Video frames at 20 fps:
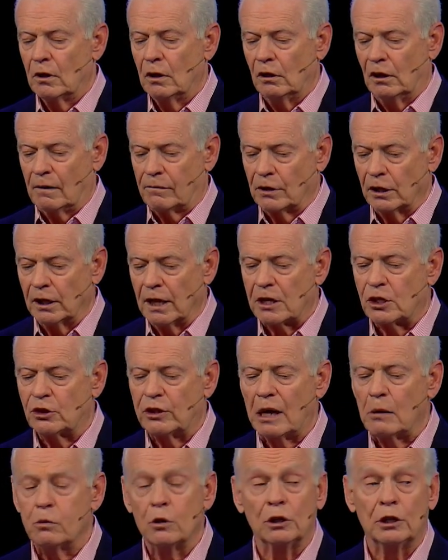Nevertheless,
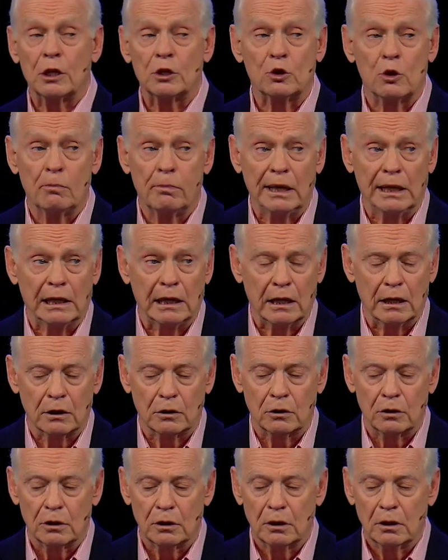they were
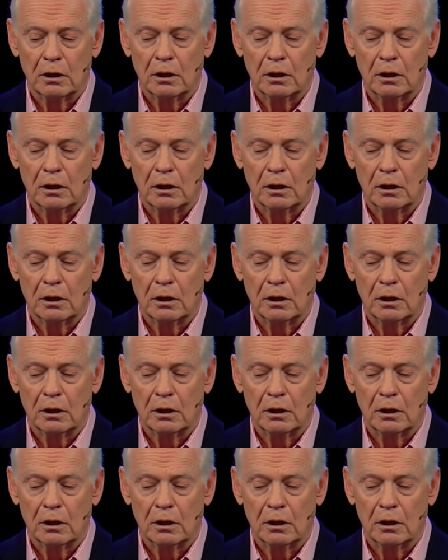disobedient